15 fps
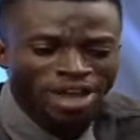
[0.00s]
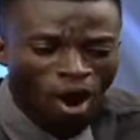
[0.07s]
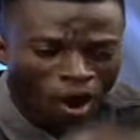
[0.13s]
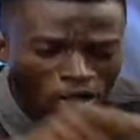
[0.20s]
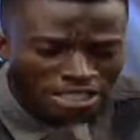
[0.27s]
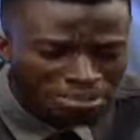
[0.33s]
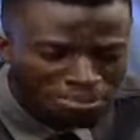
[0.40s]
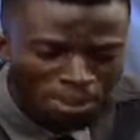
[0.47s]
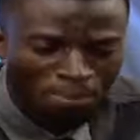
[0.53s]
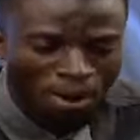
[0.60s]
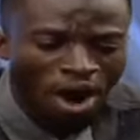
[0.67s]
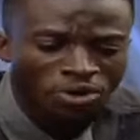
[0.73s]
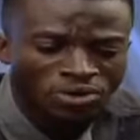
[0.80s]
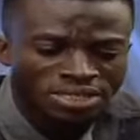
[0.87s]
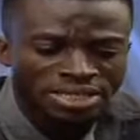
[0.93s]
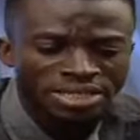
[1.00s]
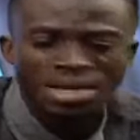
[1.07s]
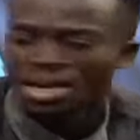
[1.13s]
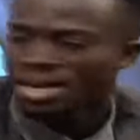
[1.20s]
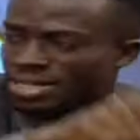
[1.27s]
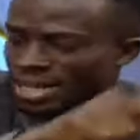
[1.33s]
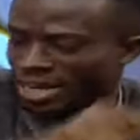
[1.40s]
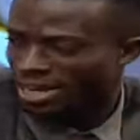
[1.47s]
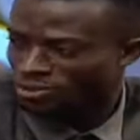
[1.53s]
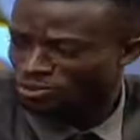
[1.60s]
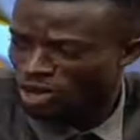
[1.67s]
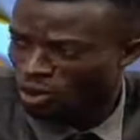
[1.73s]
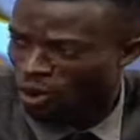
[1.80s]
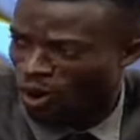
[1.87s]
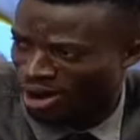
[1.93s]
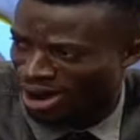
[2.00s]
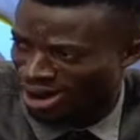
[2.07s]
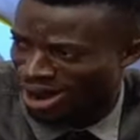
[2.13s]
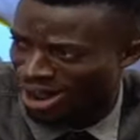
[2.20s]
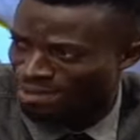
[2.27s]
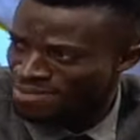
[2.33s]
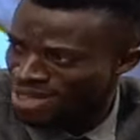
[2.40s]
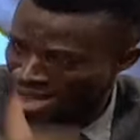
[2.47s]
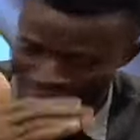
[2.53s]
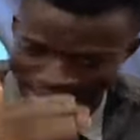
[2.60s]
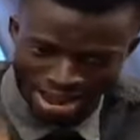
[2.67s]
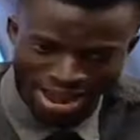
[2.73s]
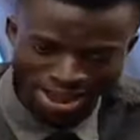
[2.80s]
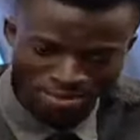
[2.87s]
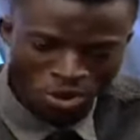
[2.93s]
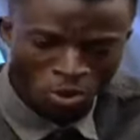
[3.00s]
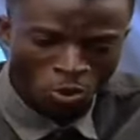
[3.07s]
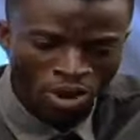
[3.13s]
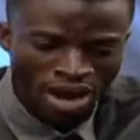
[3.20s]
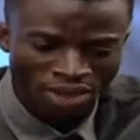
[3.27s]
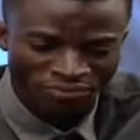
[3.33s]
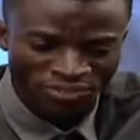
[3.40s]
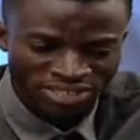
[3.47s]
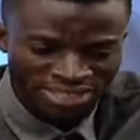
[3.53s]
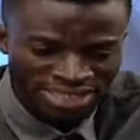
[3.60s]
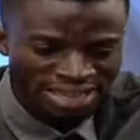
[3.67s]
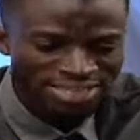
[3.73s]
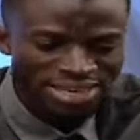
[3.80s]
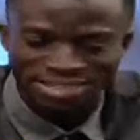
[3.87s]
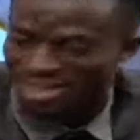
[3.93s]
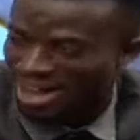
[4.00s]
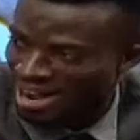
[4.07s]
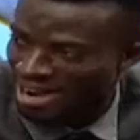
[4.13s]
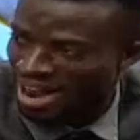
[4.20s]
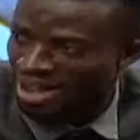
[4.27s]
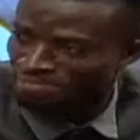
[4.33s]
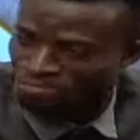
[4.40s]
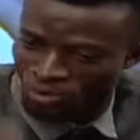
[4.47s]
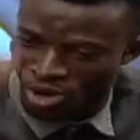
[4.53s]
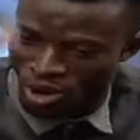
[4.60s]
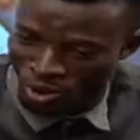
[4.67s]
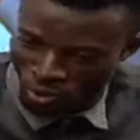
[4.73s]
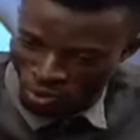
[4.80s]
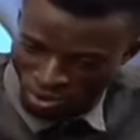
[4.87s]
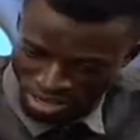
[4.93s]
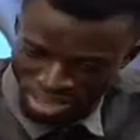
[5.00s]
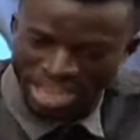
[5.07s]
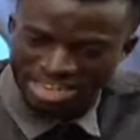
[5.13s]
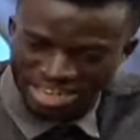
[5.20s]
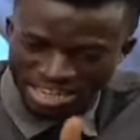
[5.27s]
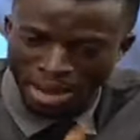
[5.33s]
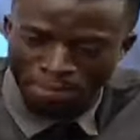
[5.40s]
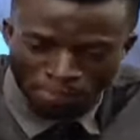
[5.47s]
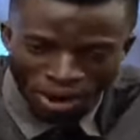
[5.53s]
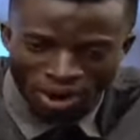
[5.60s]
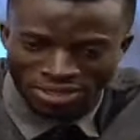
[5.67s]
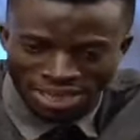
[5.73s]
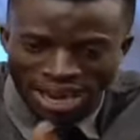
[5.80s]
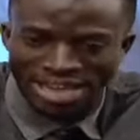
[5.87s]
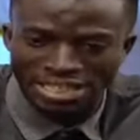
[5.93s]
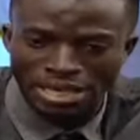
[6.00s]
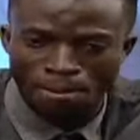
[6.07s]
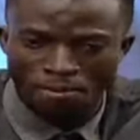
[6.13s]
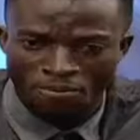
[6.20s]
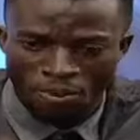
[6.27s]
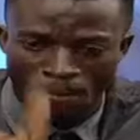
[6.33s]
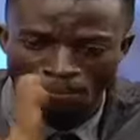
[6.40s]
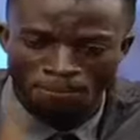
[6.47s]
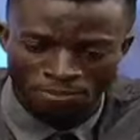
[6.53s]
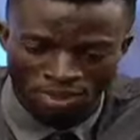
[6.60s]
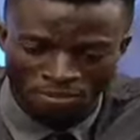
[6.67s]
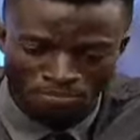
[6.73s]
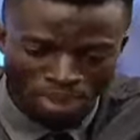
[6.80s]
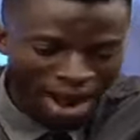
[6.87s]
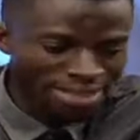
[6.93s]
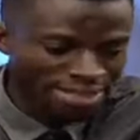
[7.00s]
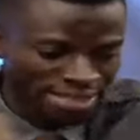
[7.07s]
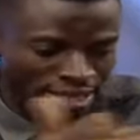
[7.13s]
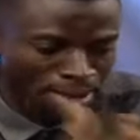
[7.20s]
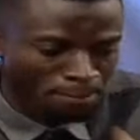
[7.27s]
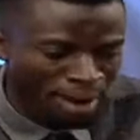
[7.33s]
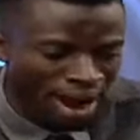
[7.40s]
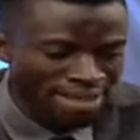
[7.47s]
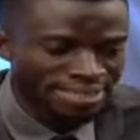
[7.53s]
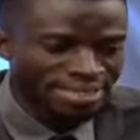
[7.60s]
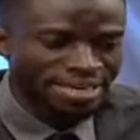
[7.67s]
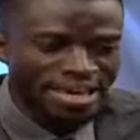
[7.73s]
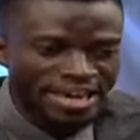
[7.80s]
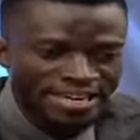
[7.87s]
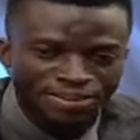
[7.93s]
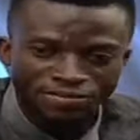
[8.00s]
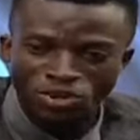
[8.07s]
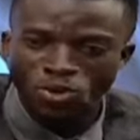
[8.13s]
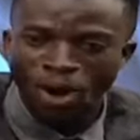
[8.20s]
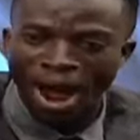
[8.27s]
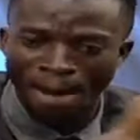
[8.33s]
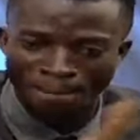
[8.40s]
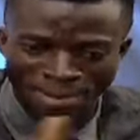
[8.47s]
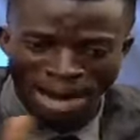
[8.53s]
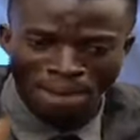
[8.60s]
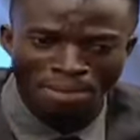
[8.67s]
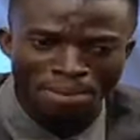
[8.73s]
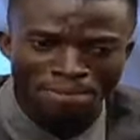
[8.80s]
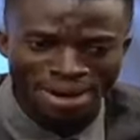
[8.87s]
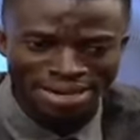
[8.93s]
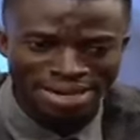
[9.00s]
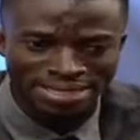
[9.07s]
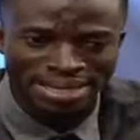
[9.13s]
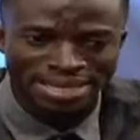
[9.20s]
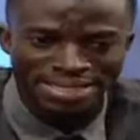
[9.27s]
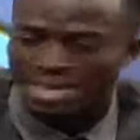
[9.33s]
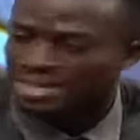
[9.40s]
ultimate priority is a country called Ghana. And then we have deserted Ghana, prioritize it. A party, individual, men are made by the say,